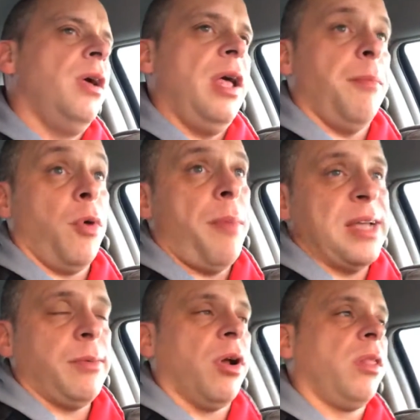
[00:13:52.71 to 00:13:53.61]
And I'm going to buy
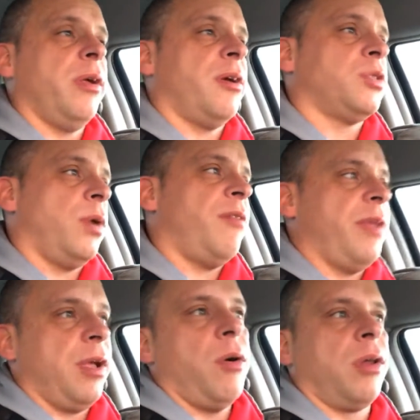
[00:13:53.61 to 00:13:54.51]
some on clearance whenever
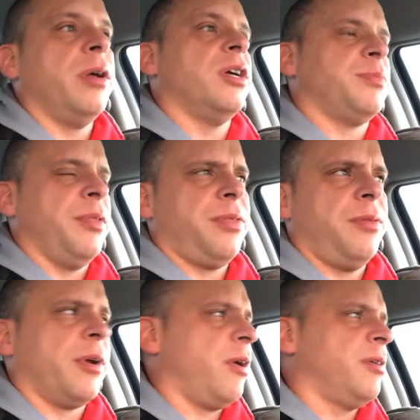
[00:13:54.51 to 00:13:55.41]
they go on clearance, but
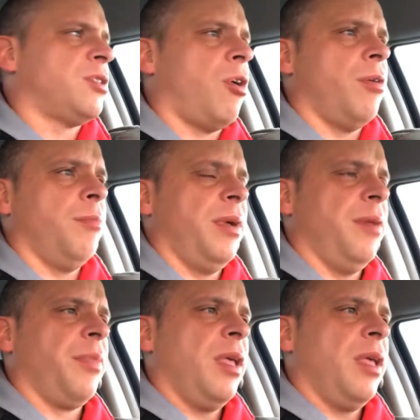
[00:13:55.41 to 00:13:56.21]
they're getting starting, but